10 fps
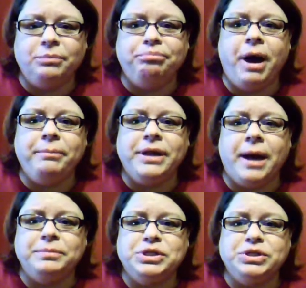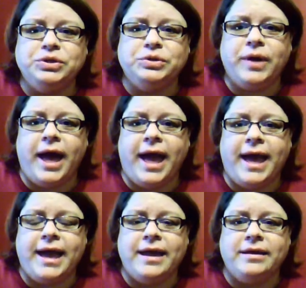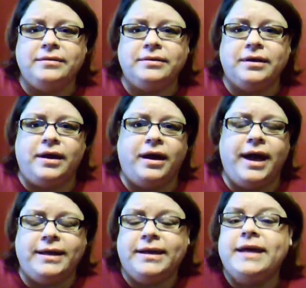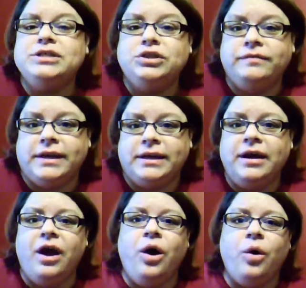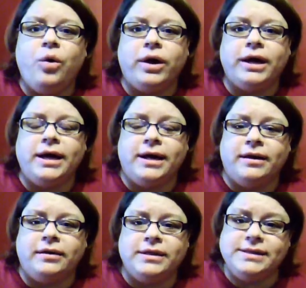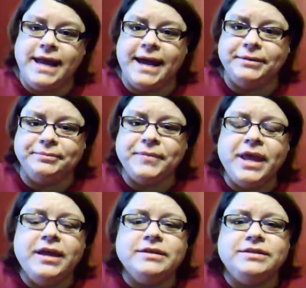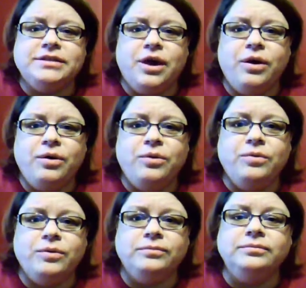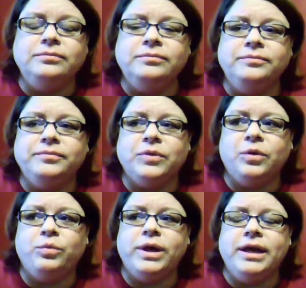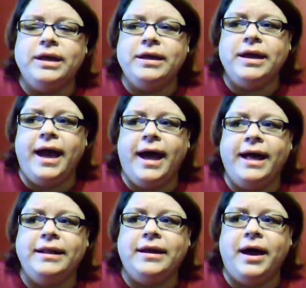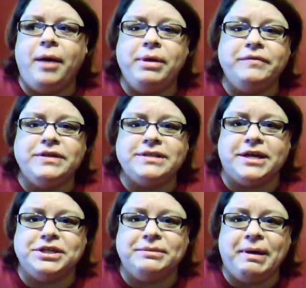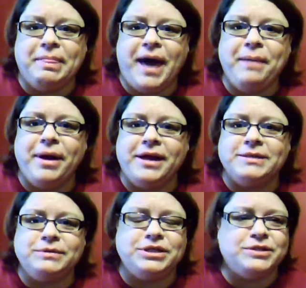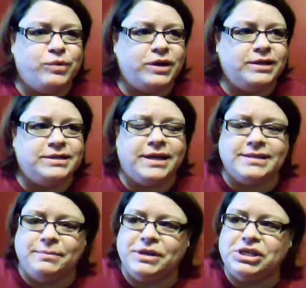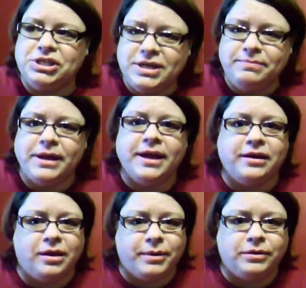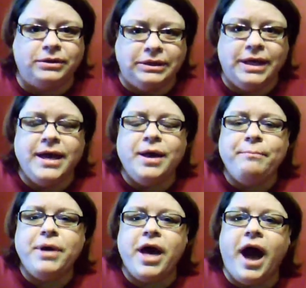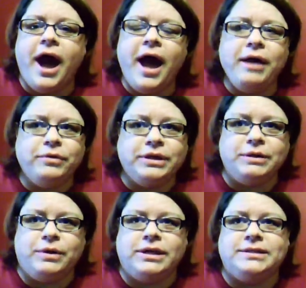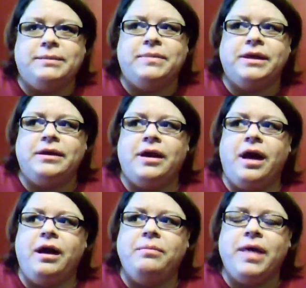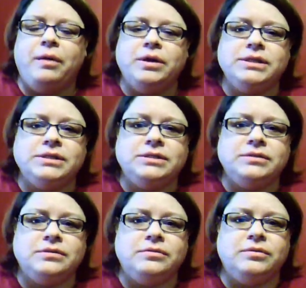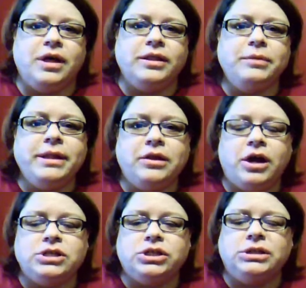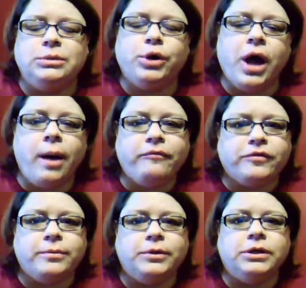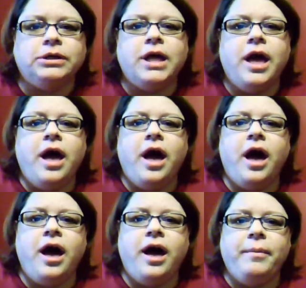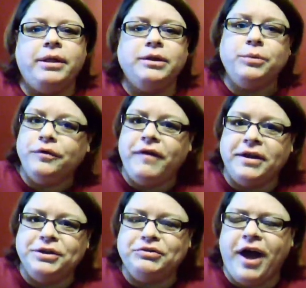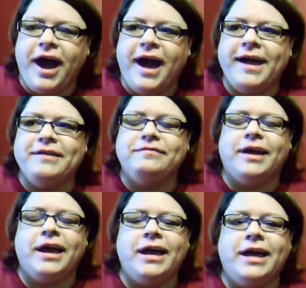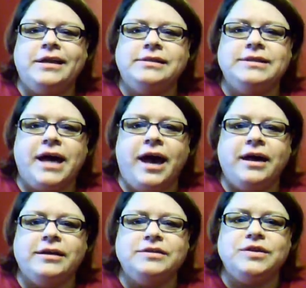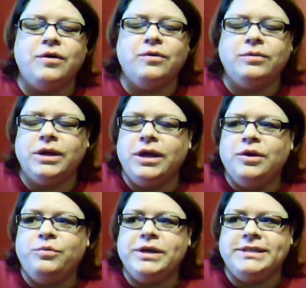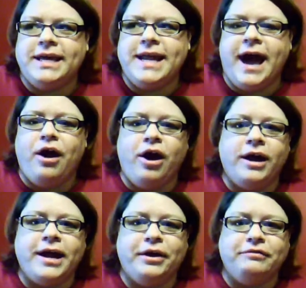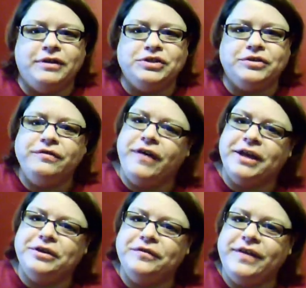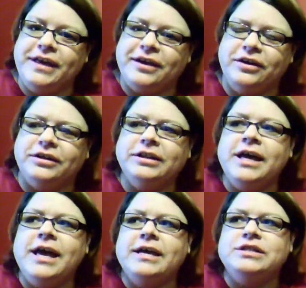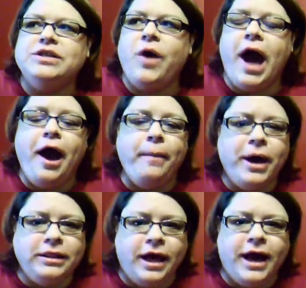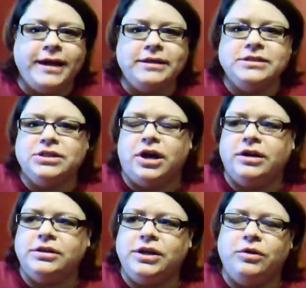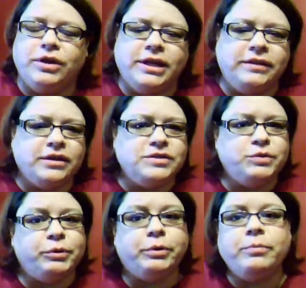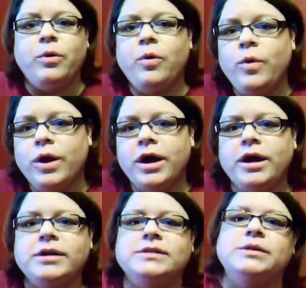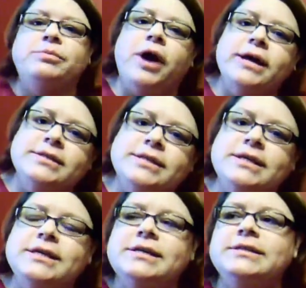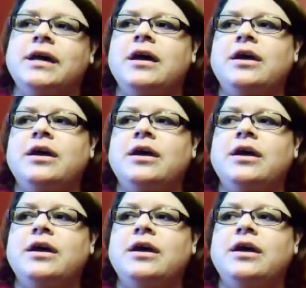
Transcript: bump it up to an SUV or a sedan. So we had a bit of a discussion about that. My husband wanted to get something cheap and economical, but I really wanted something that was a little bit larger, a little more comfortable, a little more fun to drive. And so we set out on our adventure to find a new vehicle. So I hop online and start, looking at the consumer reports, the prices,